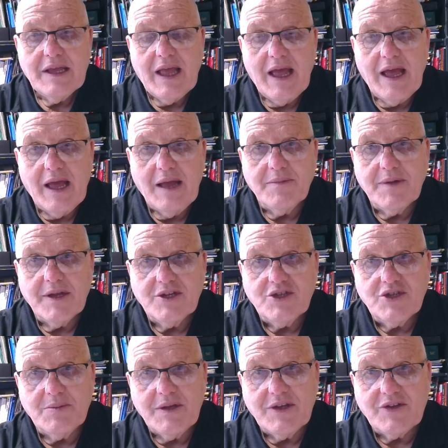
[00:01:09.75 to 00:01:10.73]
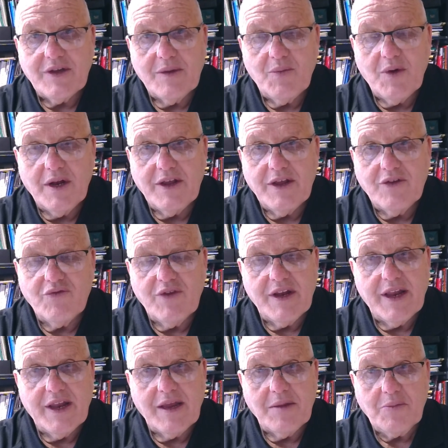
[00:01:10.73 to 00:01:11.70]
And Jimmy said, well, he's
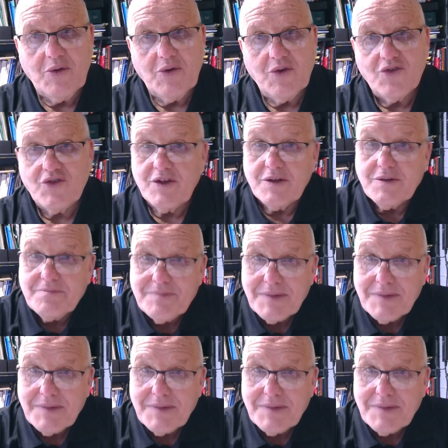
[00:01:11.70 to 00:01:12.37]
written 8 books and